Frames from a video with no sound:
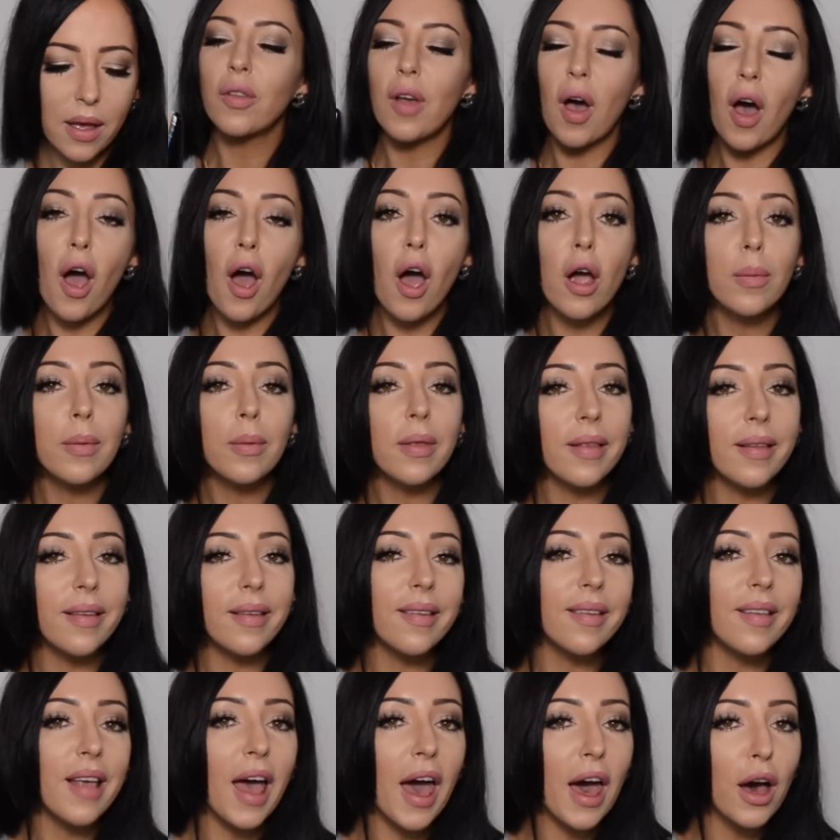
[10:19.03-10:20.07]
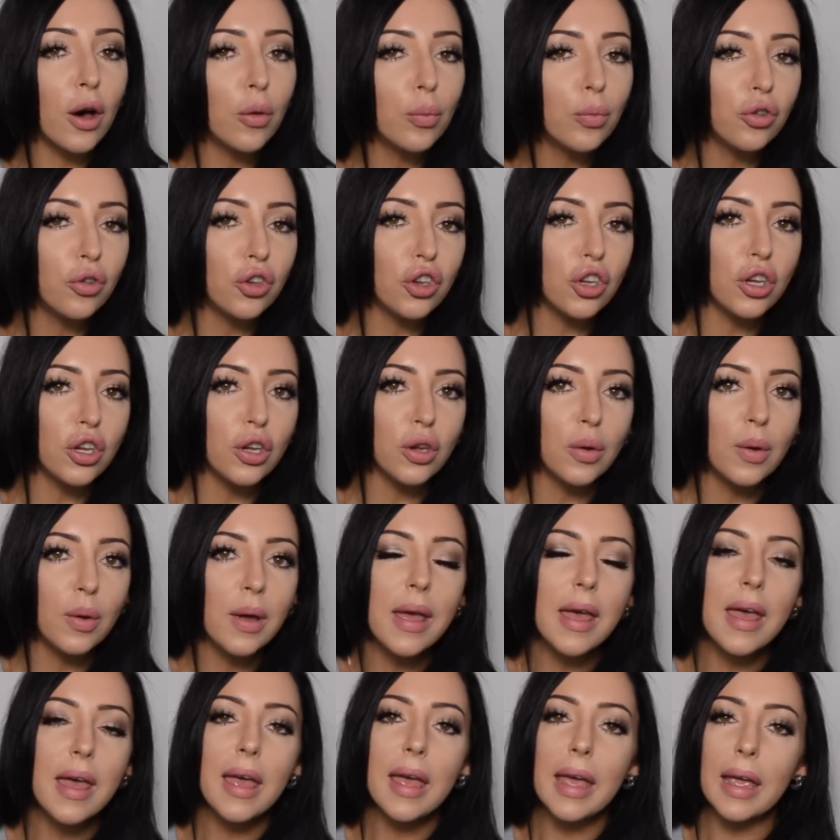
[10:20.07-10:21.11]
I hope that this has helped you
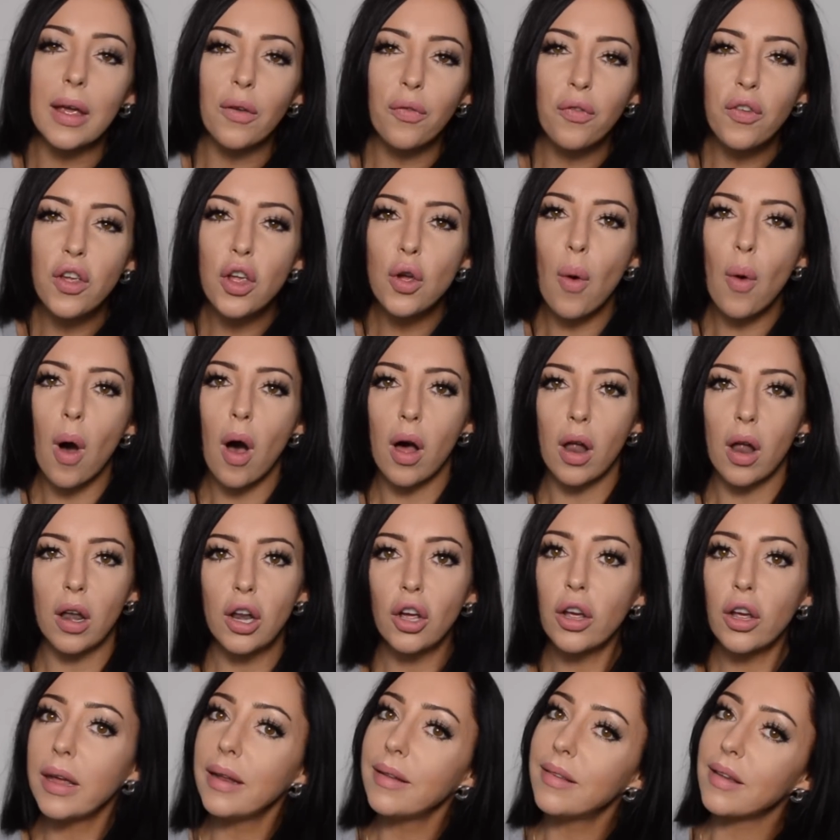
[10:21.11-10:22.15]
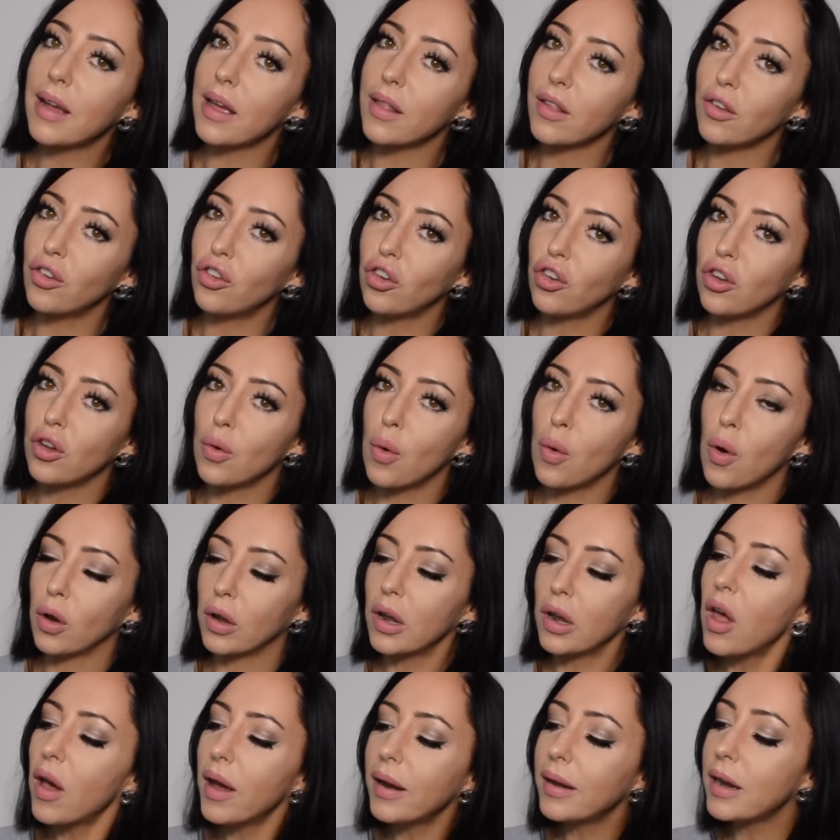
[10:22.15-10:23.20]
if you are looking to get the shoe
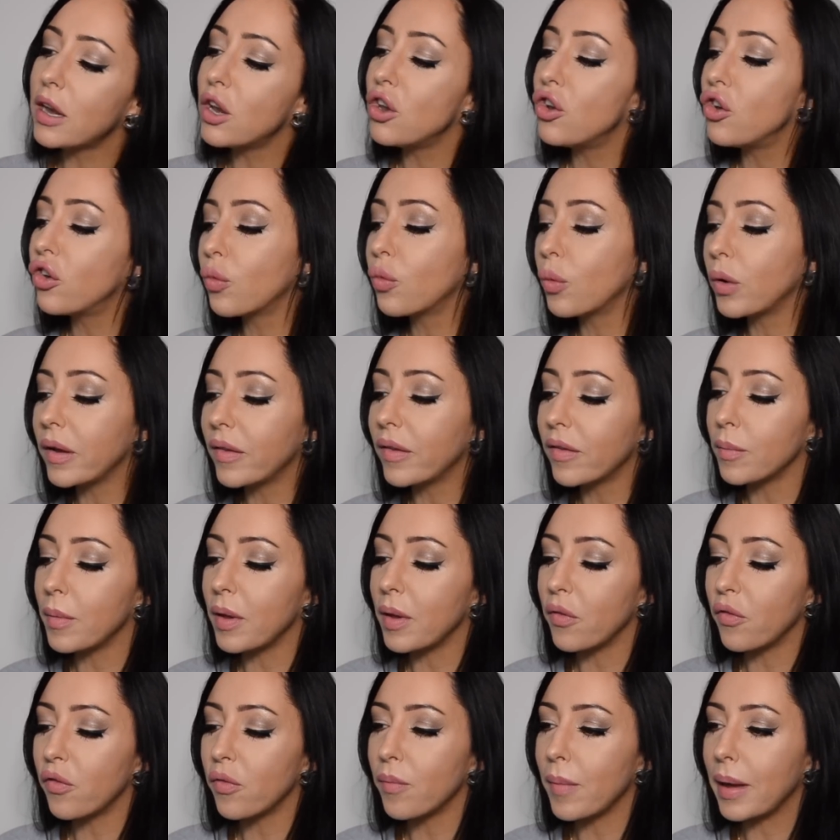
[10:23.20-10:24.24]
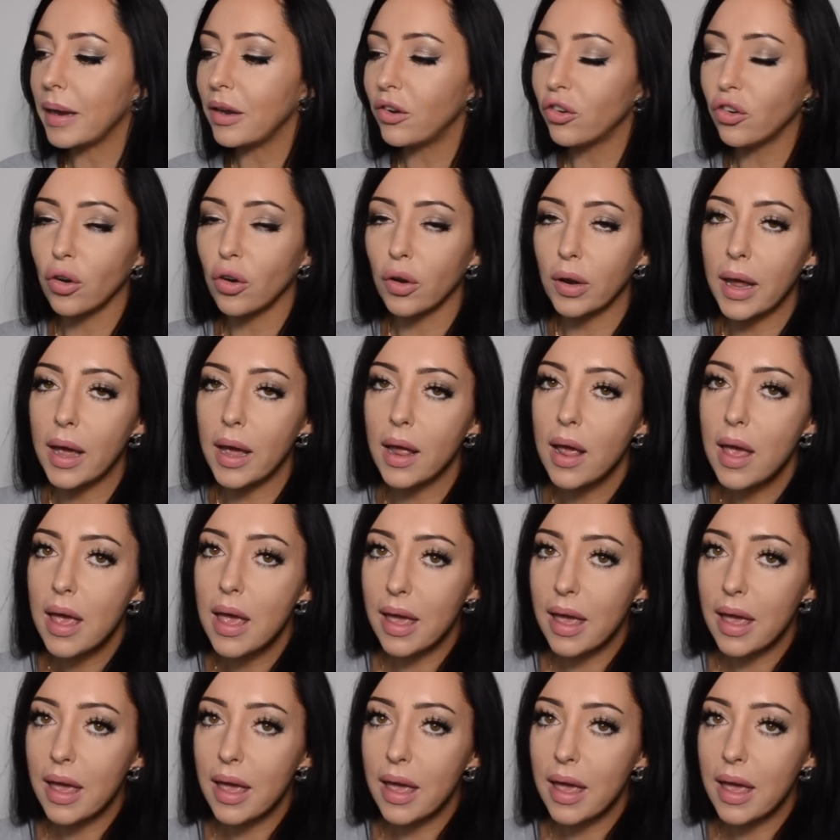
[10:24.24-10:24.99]
online and you just wanted some information on it.